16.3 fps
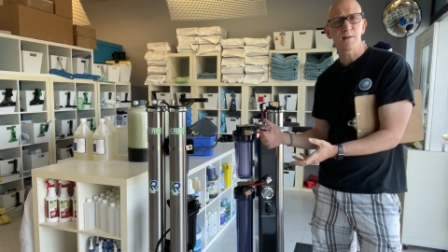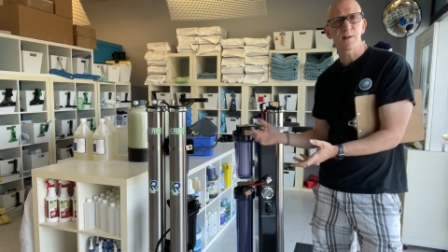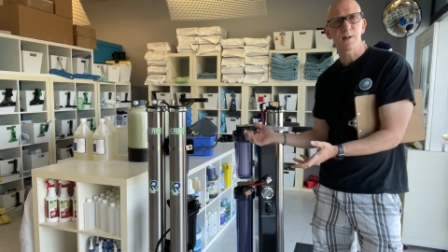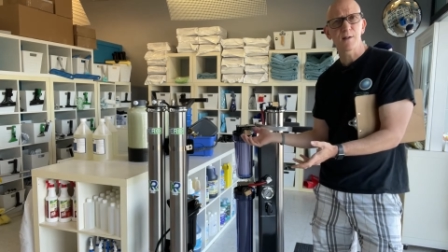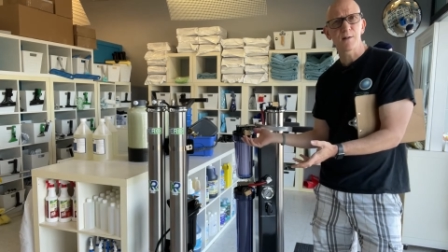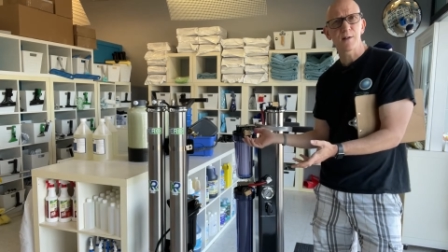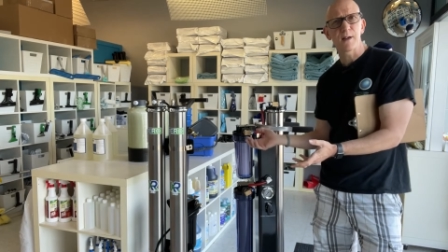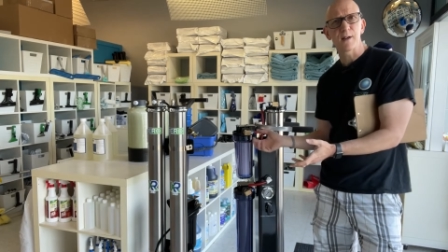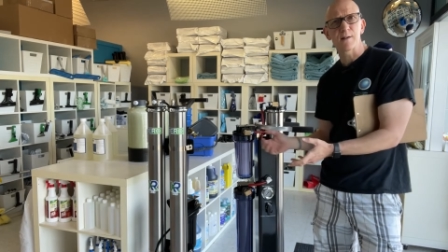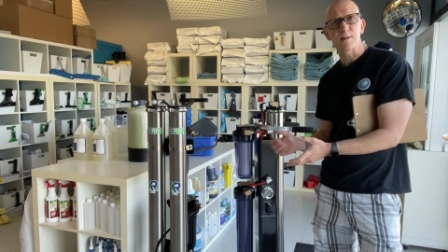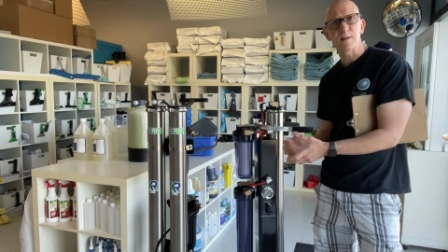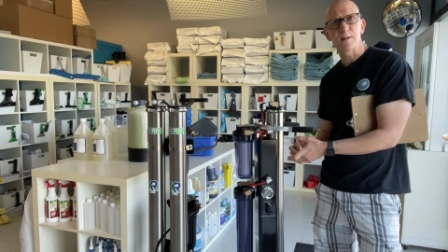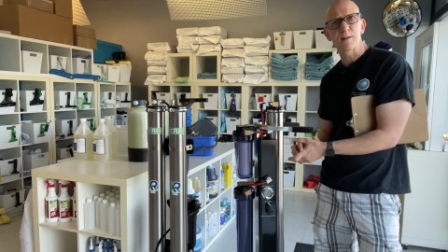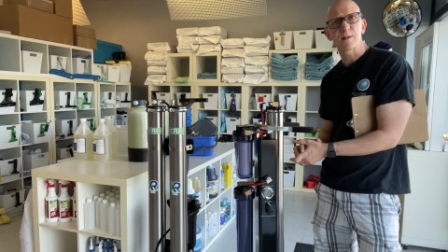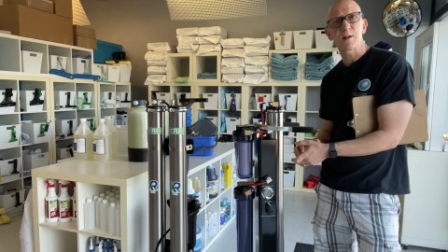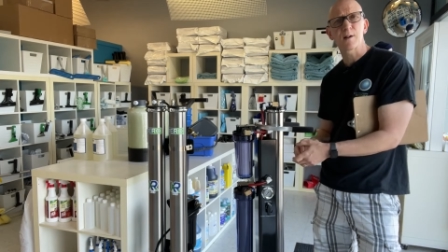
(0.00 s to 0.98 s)
two
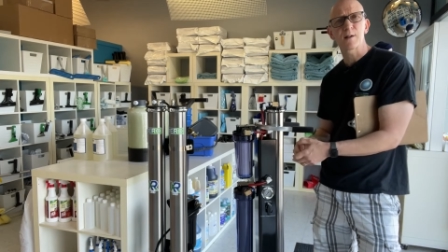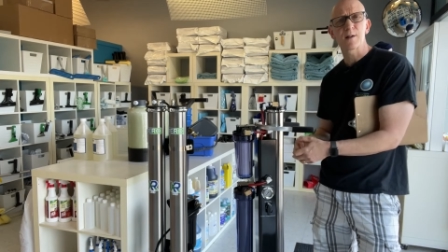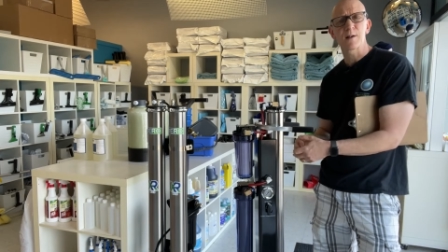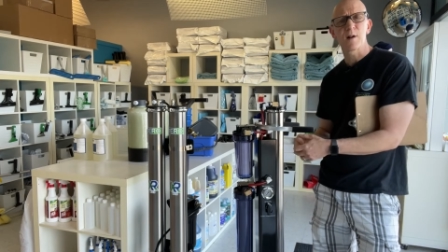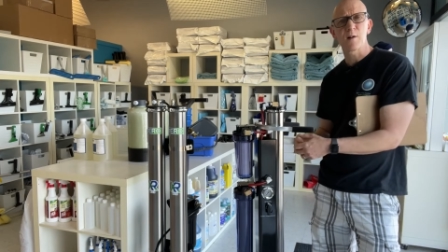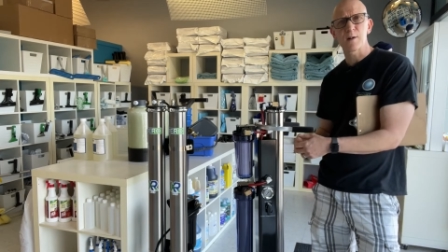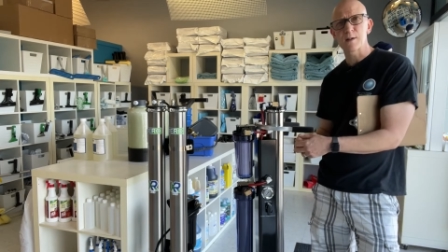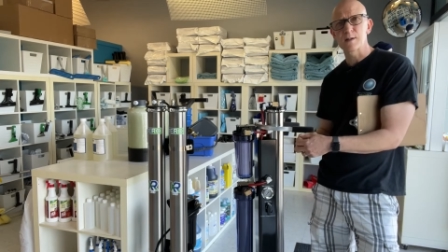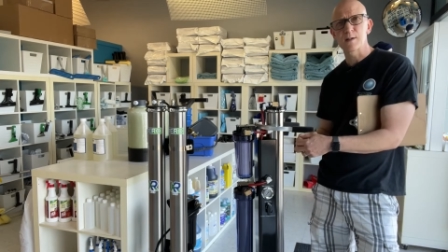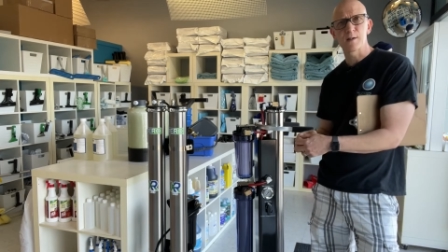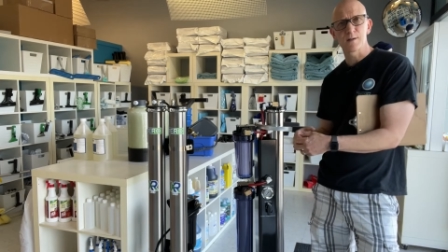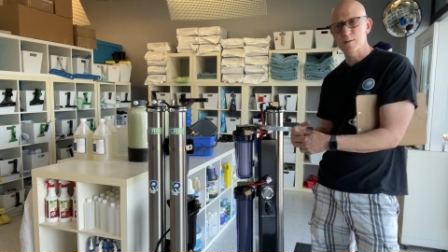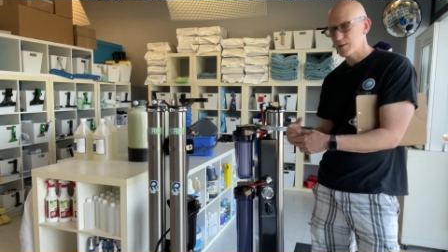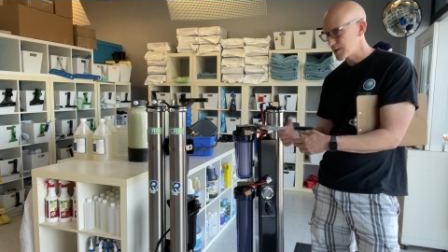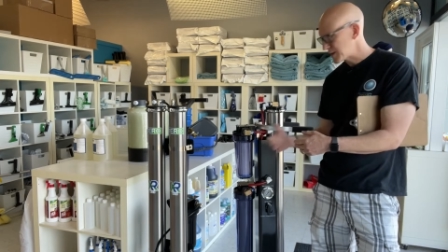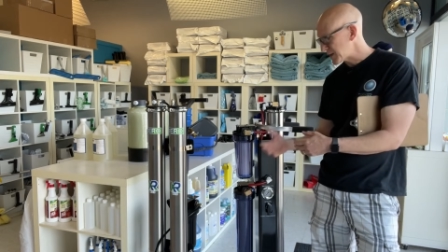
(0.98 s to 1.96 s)
years, you start to notice you're
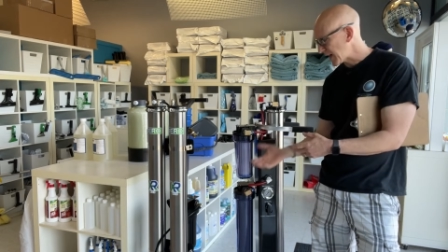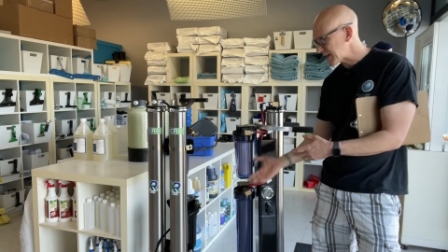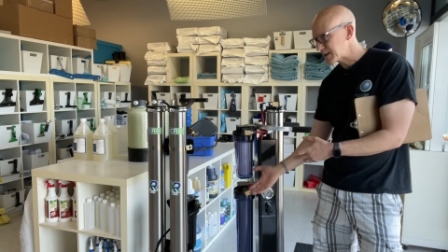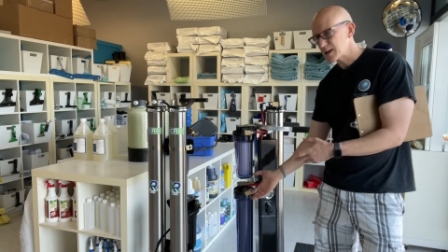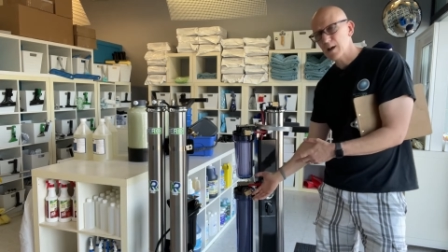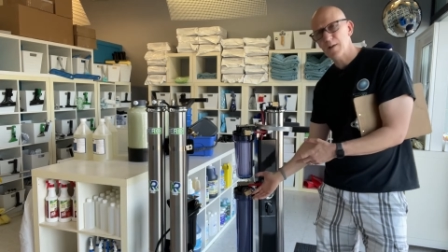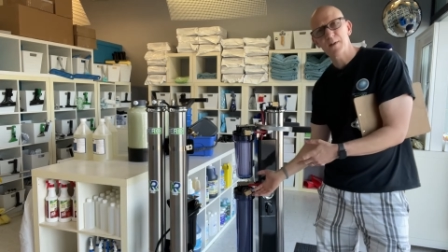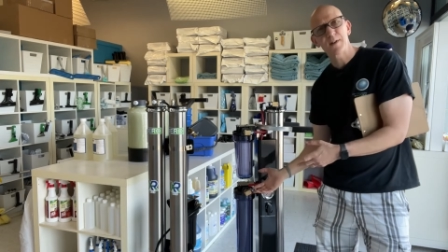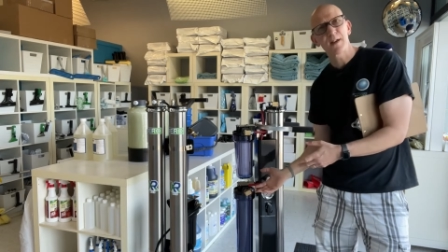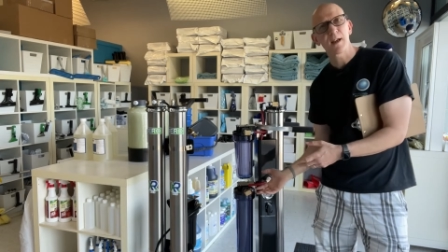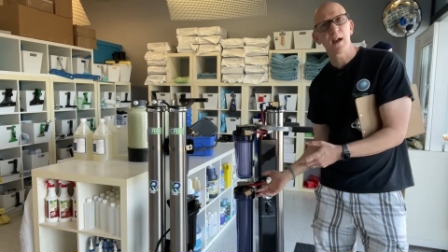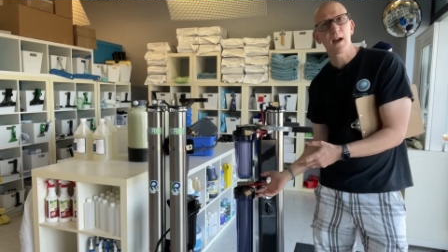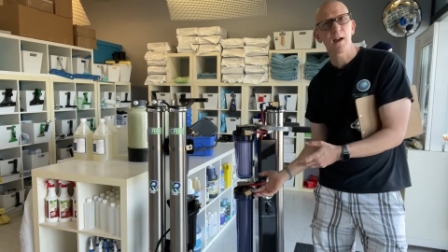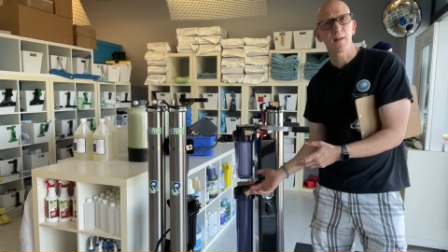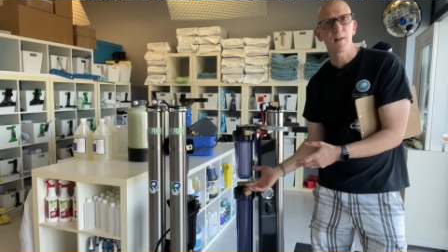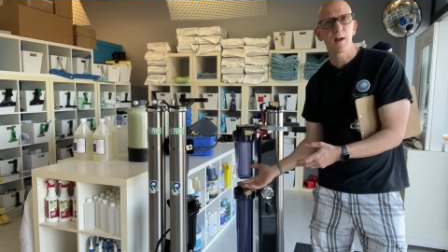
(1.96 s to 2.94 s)
changing at the
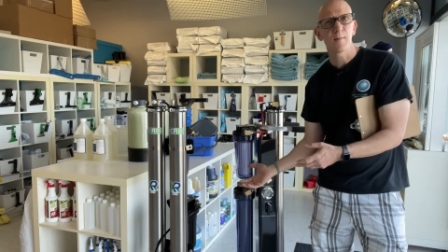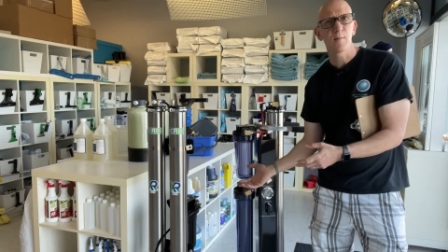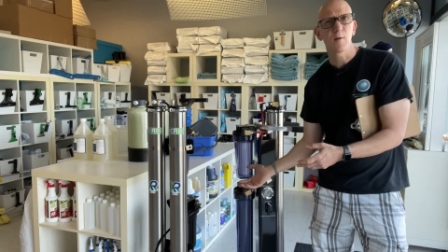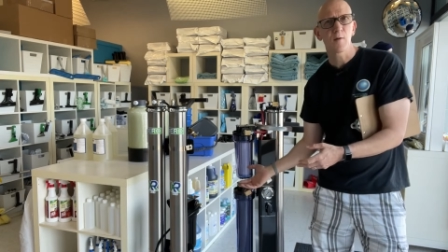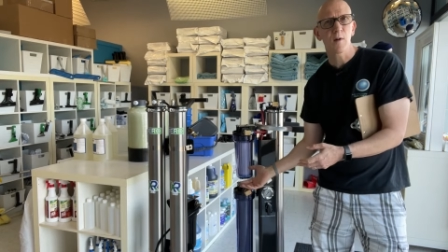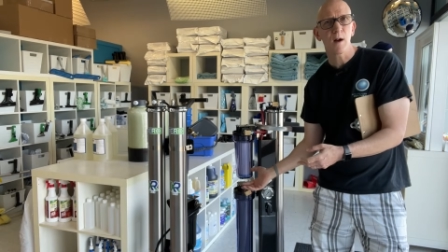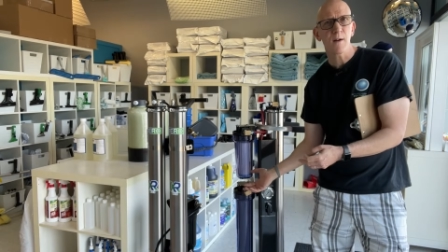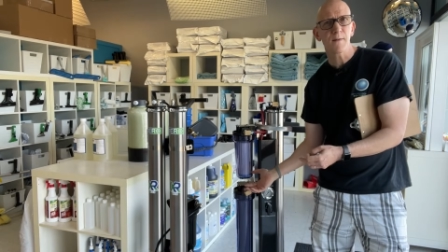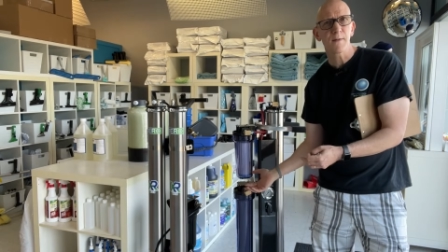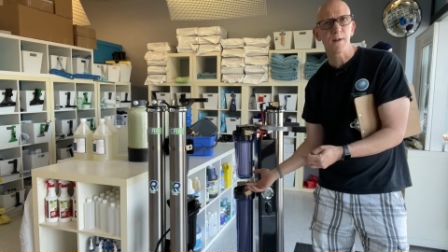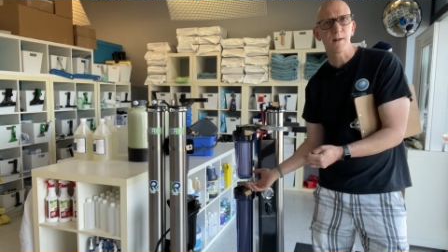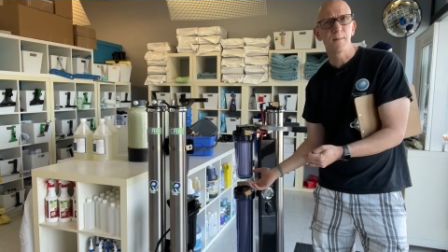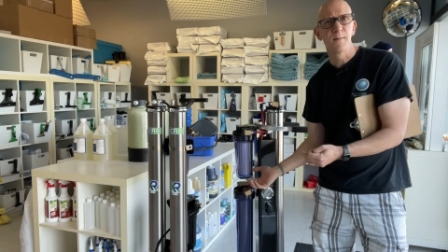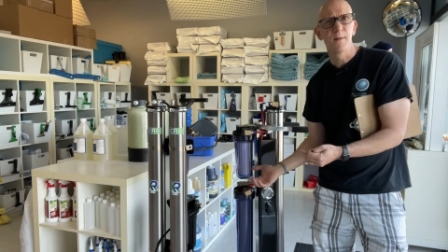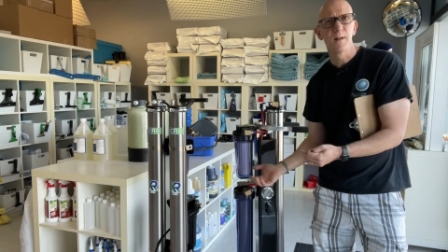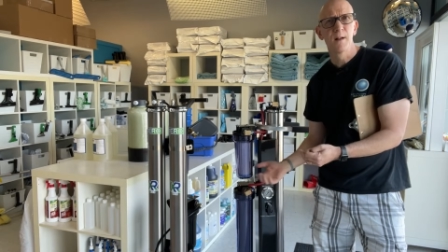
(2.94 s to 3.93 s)
DI a lot more
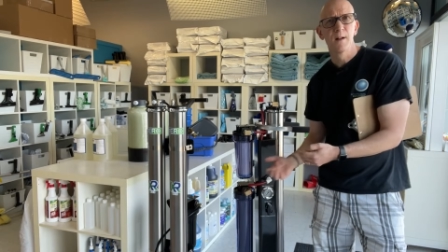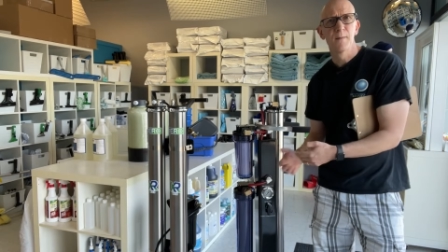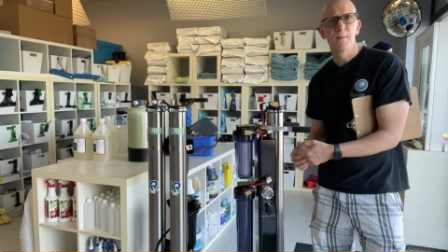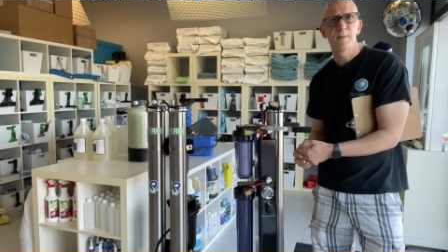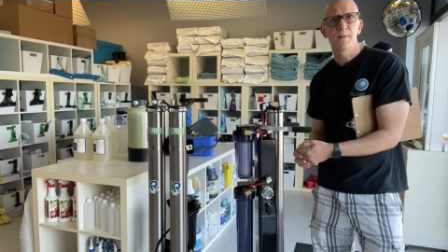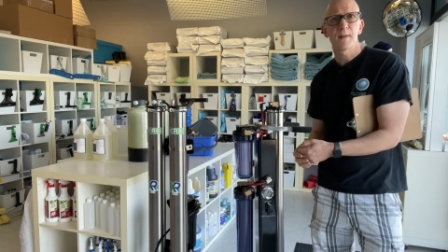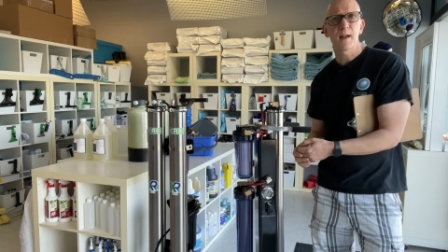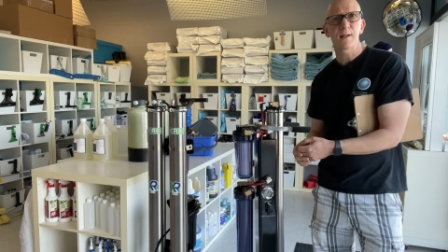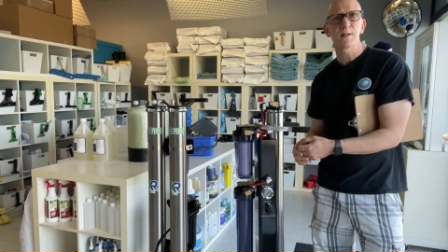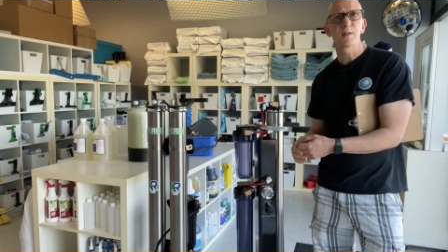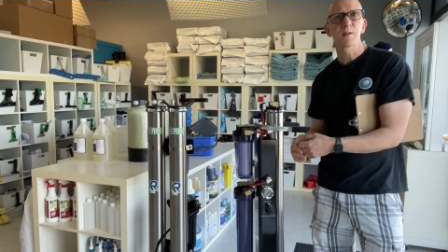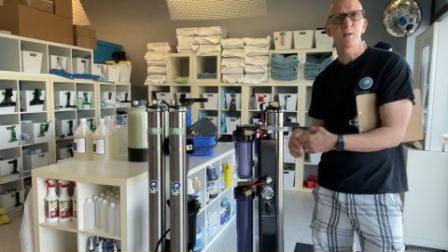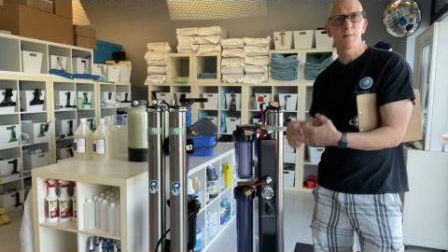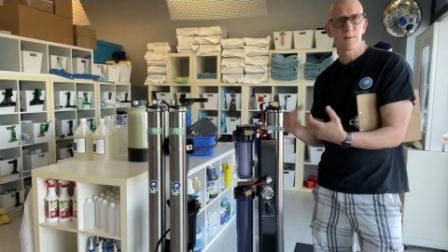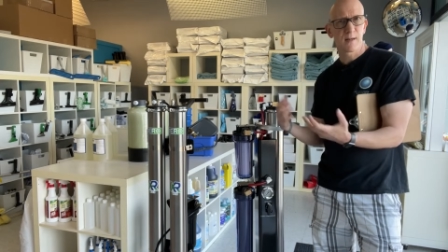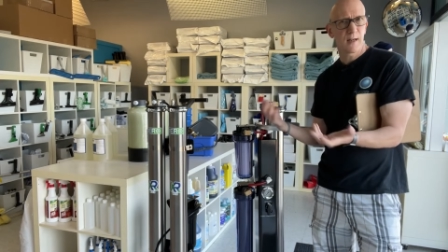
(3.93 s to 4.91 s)
often,
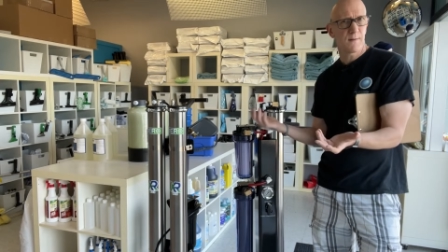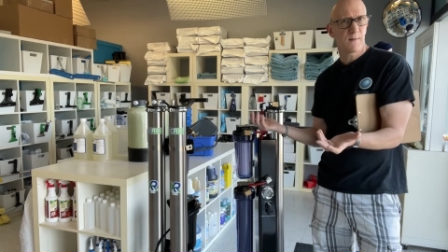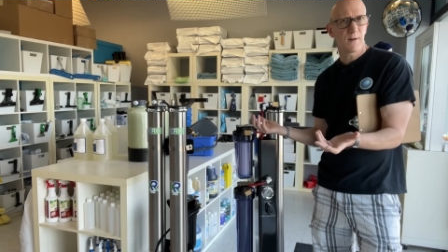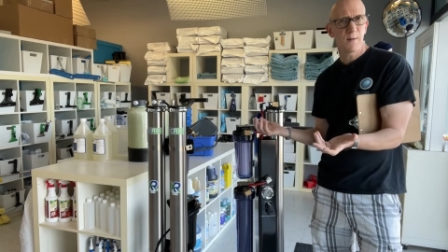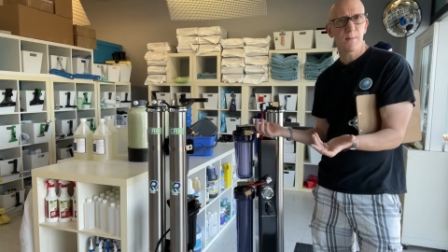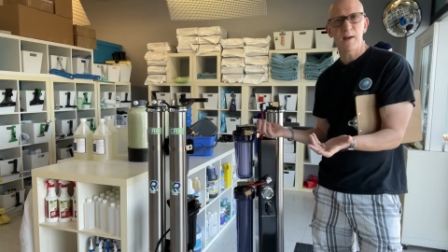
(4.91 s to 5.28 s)
that's giving you